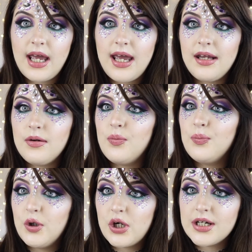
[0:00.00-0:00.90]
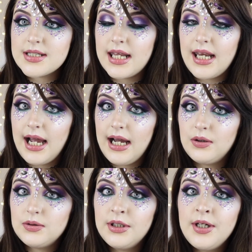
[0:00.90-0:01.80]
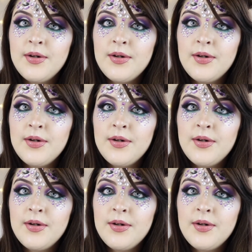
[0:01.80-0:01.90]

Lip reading: getting more content out.